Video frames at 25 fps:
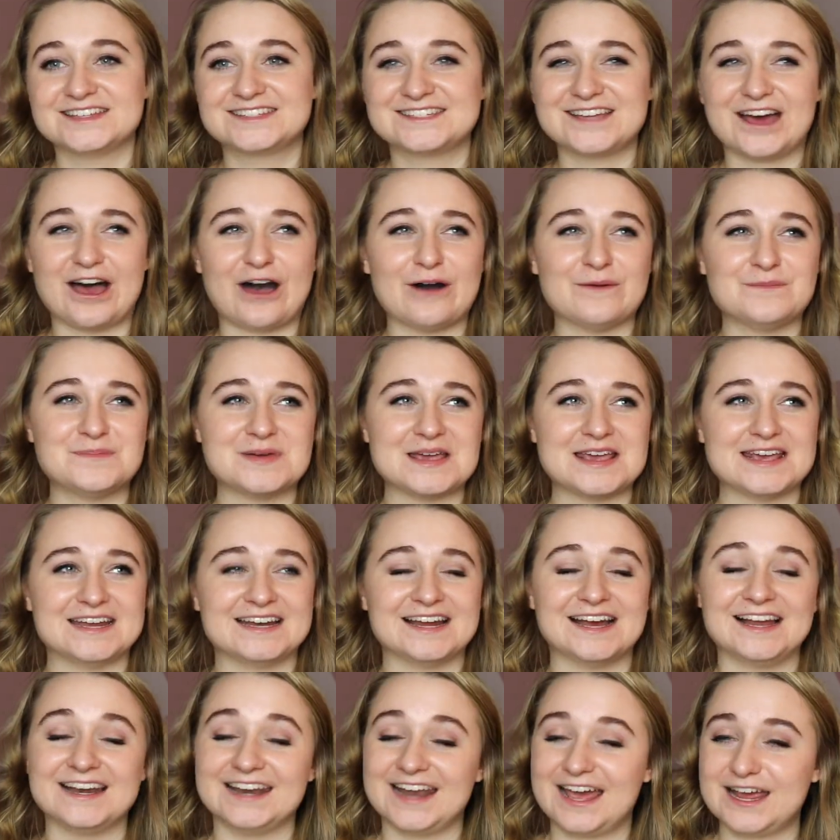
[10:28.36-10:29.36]
this top
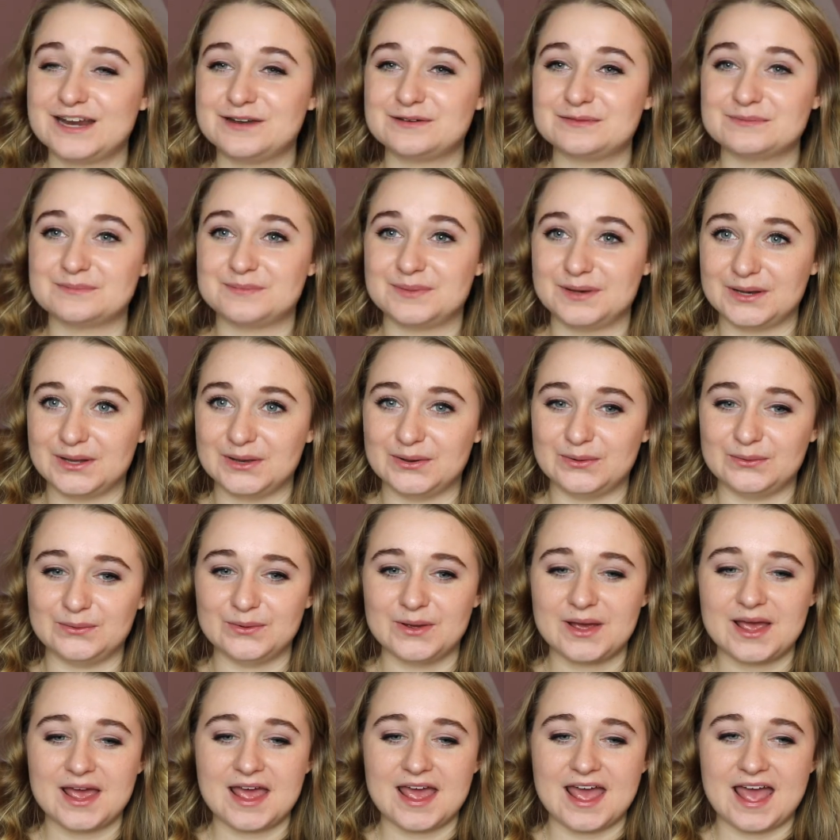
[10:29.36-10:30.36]
in a light
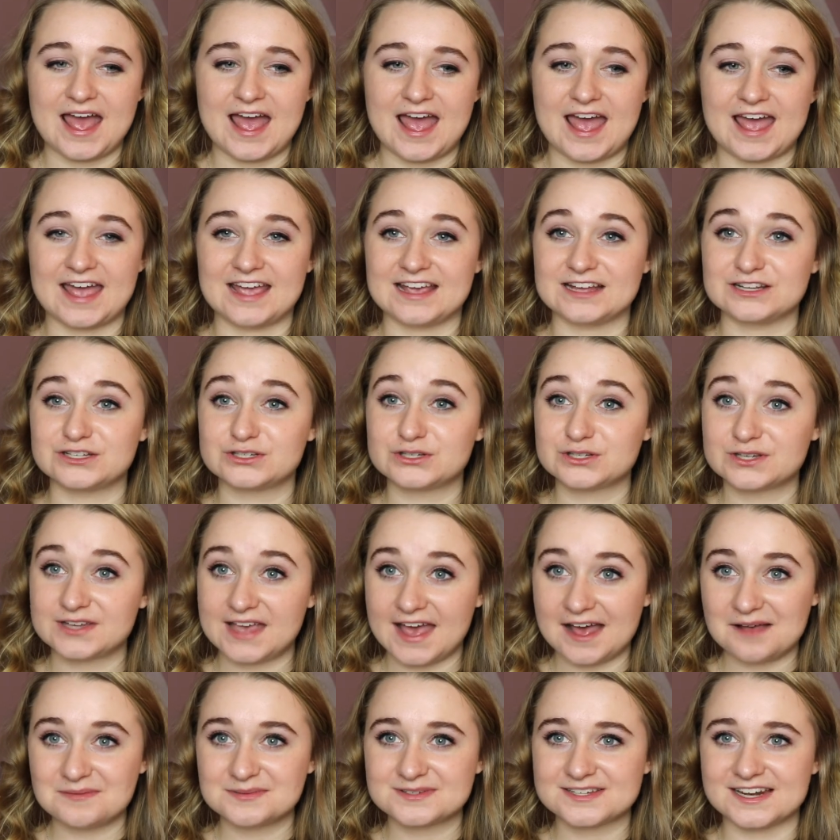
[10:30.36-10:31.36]
blue uh, in
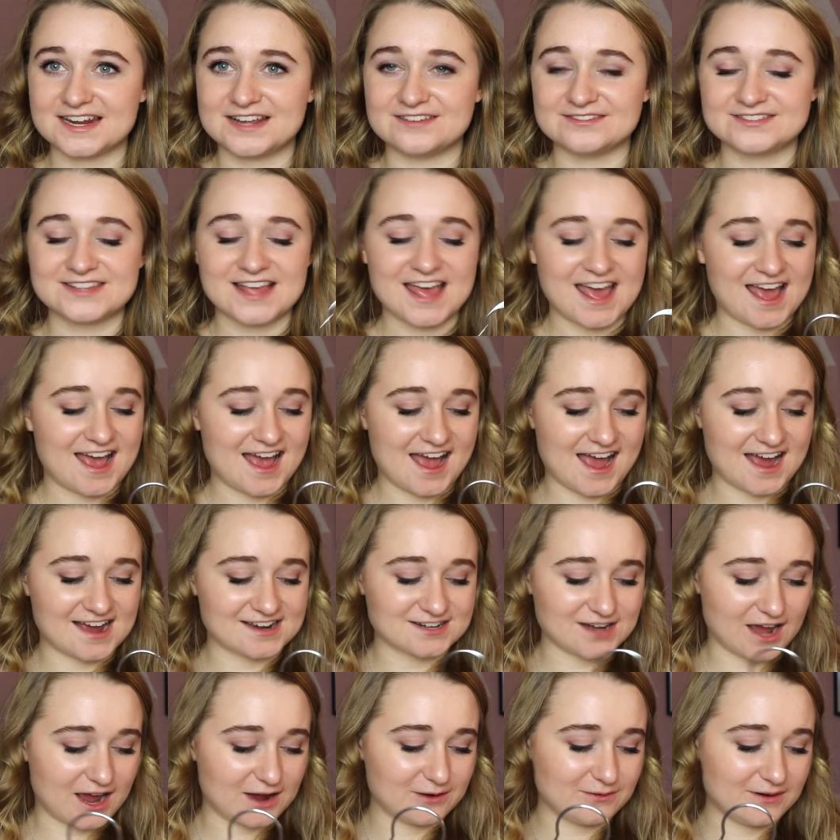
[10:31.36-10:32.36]
cap sleeves
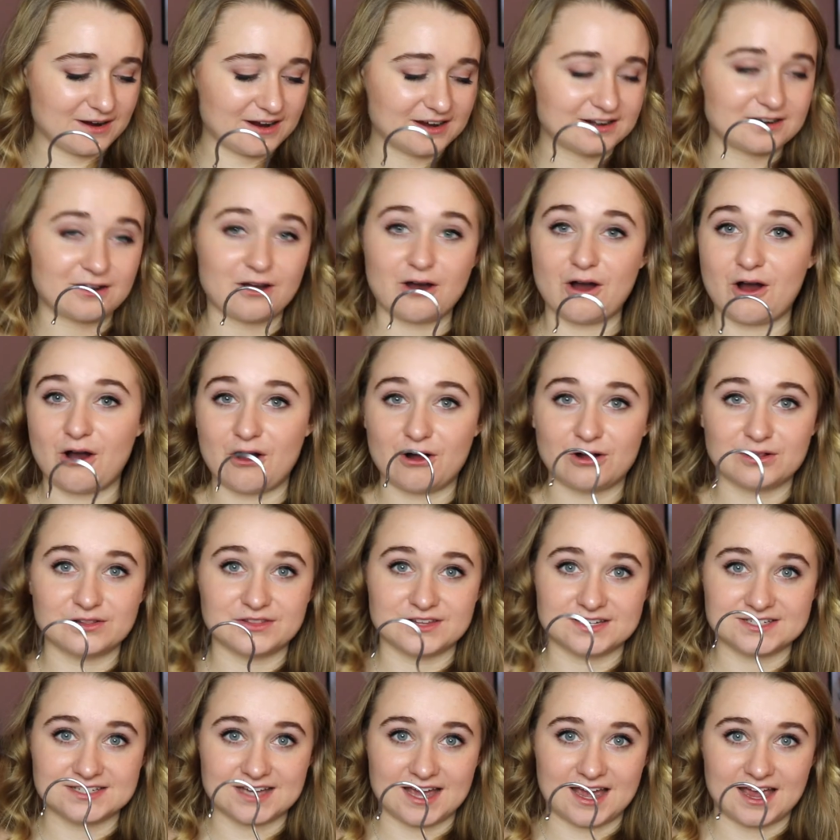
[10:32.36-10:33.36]
and I wear it all
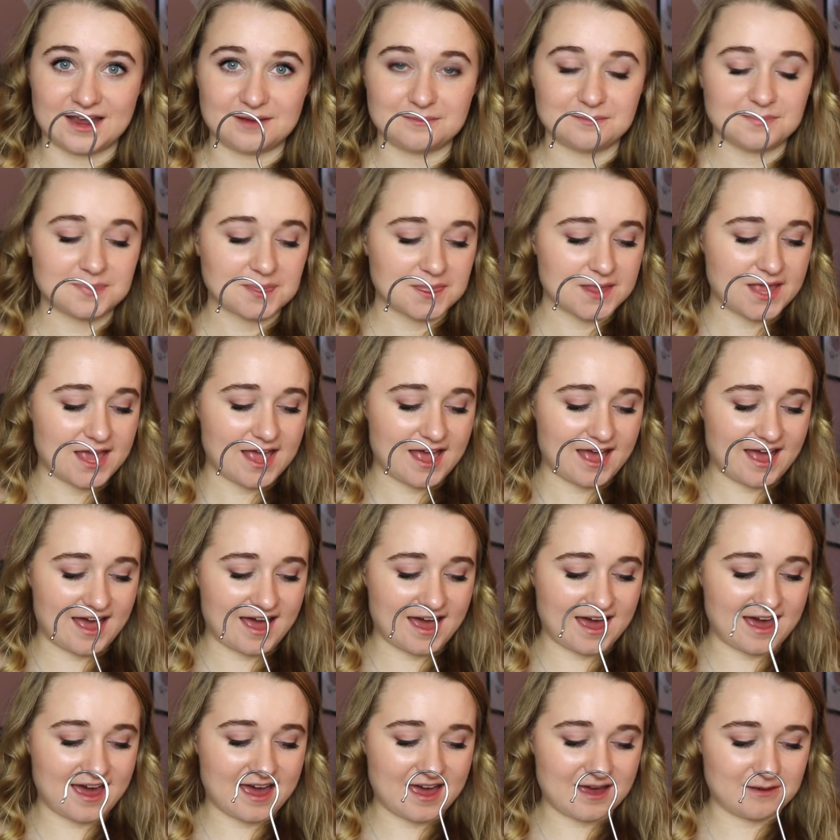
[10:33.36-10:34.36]
the time.
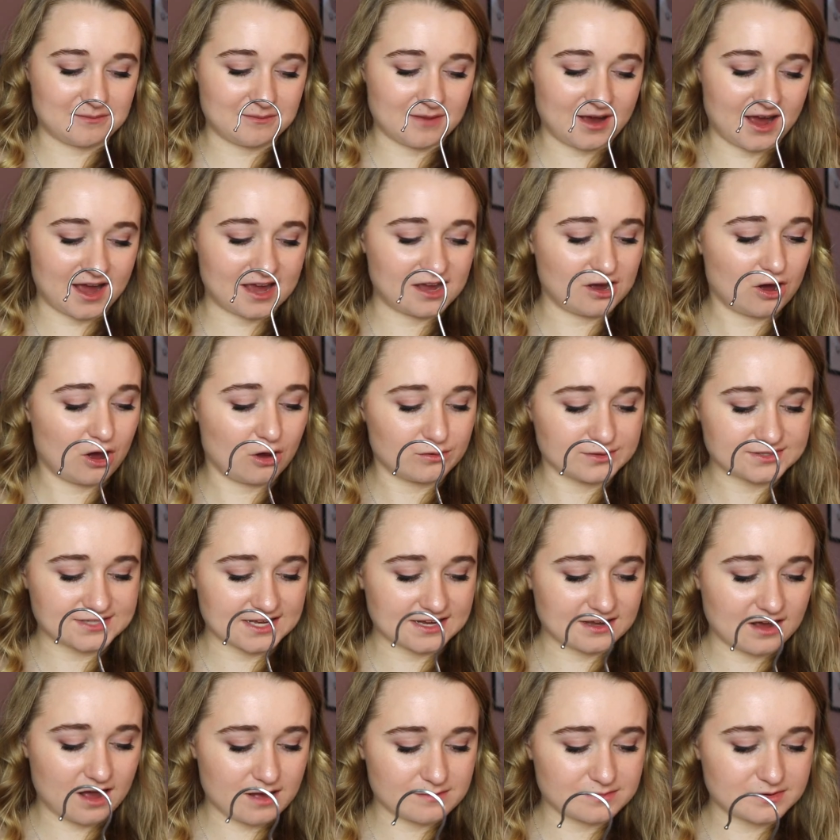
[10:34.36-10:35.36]
Um, I always
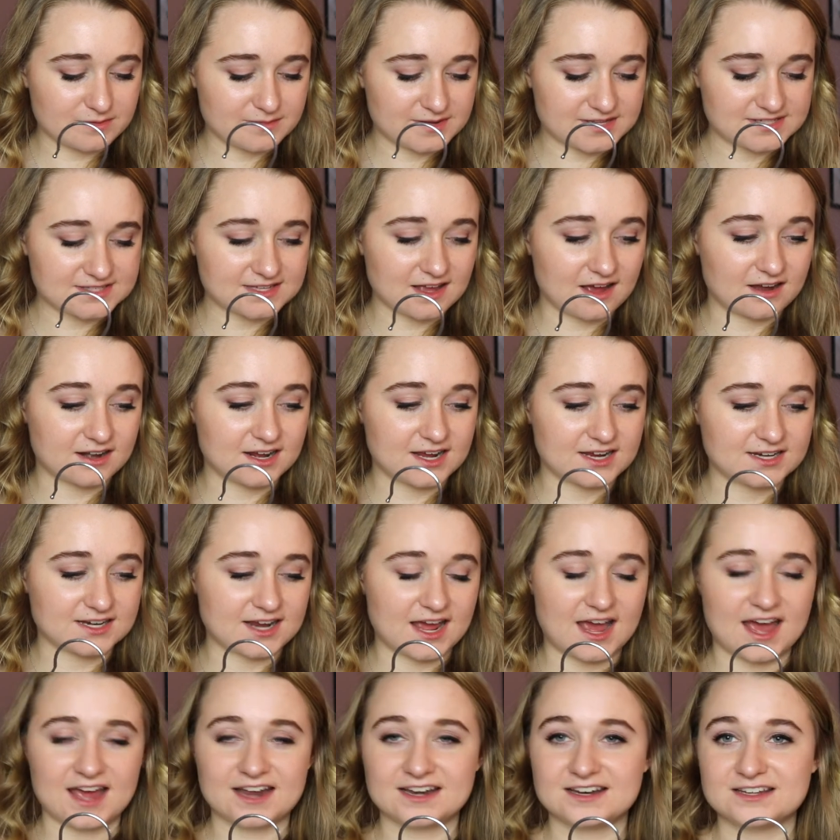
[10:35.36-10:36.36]
get compliments on it
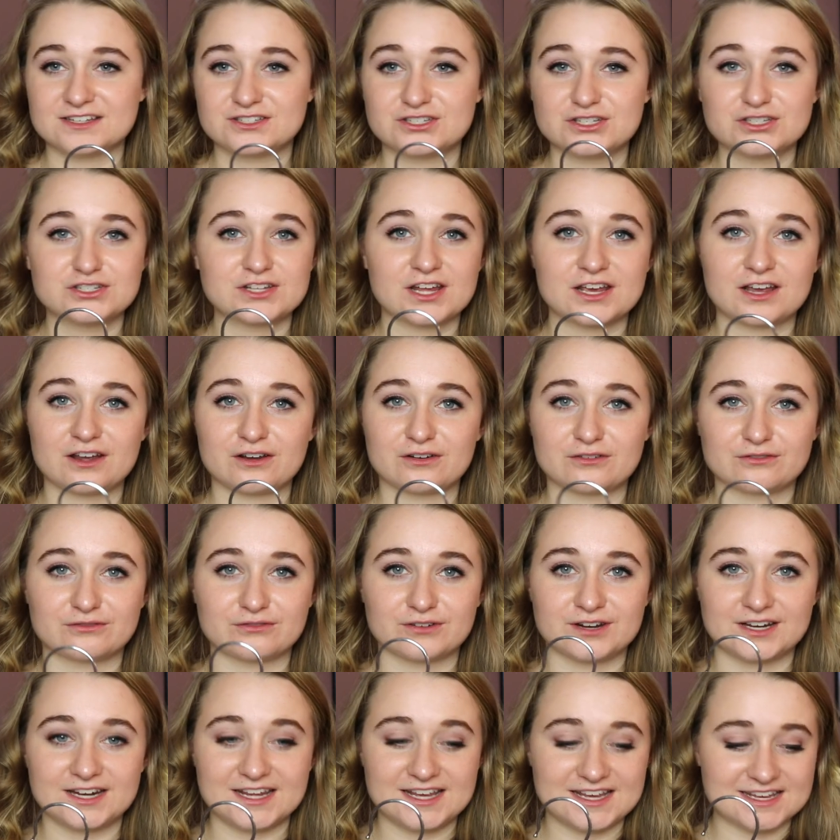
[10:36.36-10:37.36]
and it's just like a
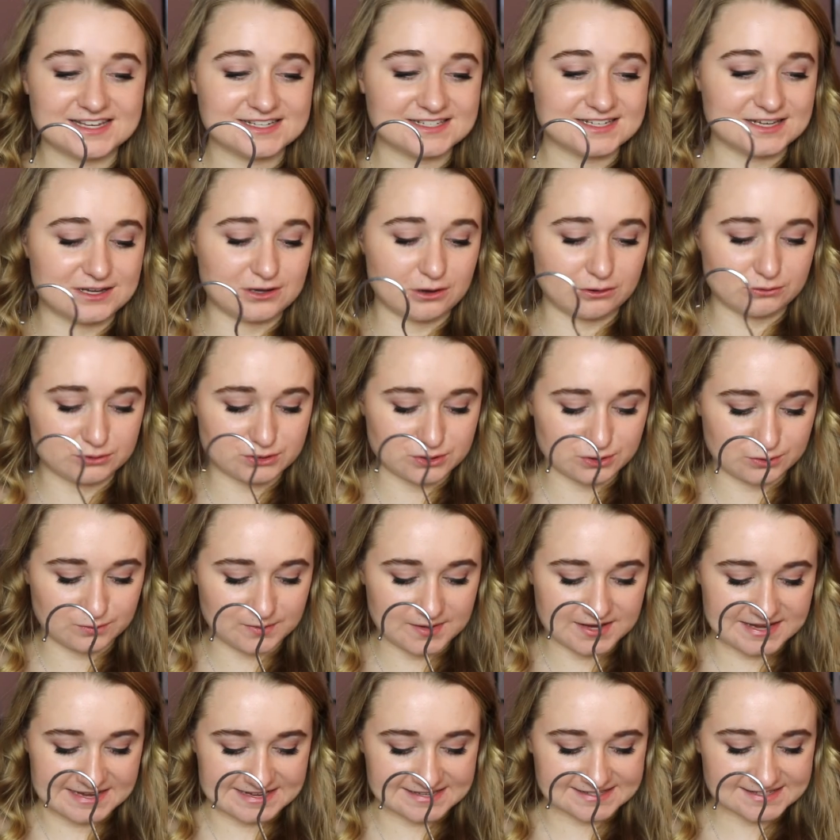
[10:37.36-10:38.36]
really easy go-to
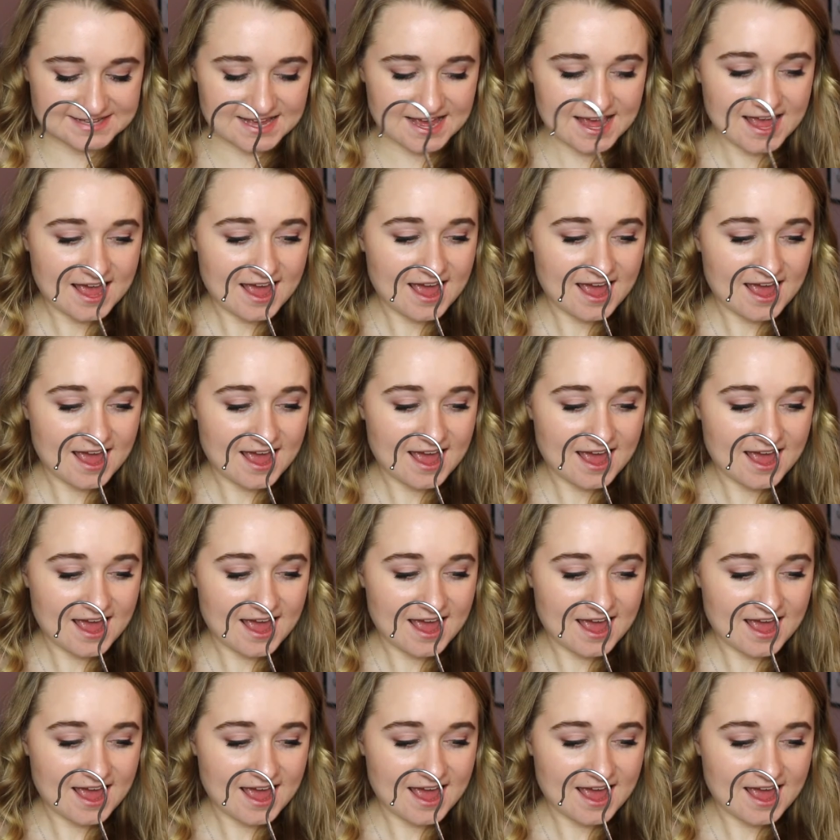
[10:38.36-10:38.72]
piece.